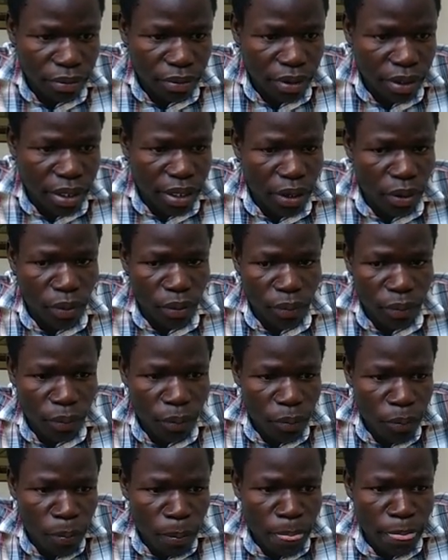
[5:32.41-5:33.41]
Now
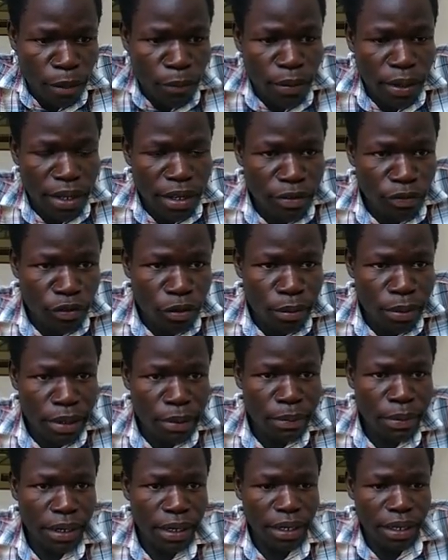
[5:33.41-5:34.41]
we're in the formula
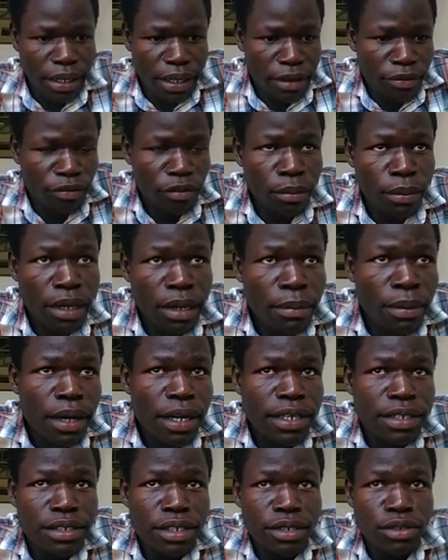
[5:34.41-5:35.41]
bar. And formula bar
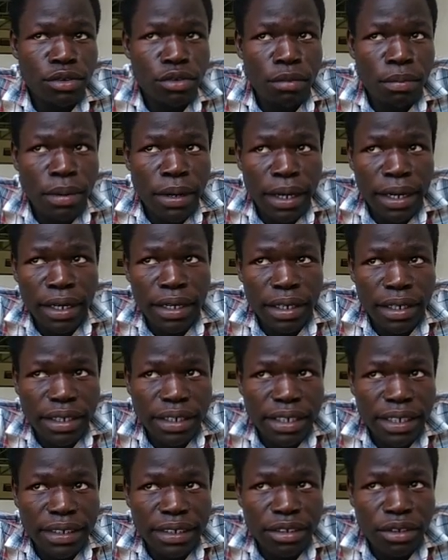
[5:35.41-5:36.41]
is a toolbar
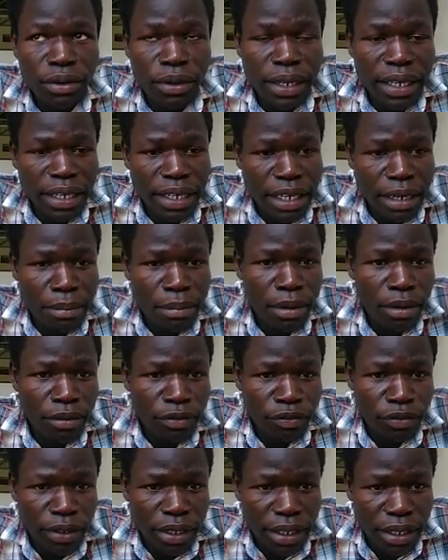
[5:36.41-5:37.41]
that's located
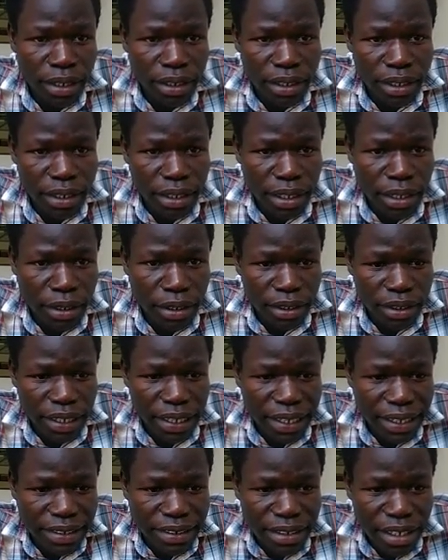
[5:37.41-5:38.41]
above the
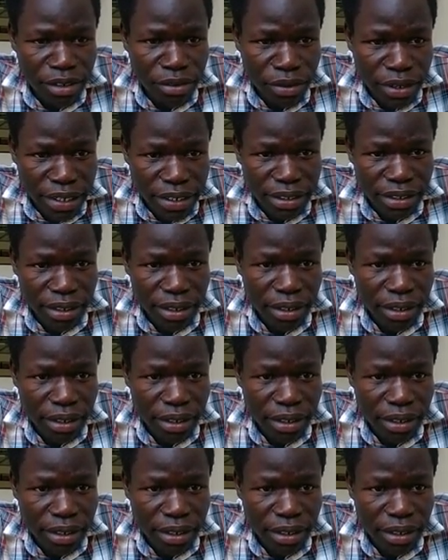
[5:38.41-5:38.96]
Excel grids.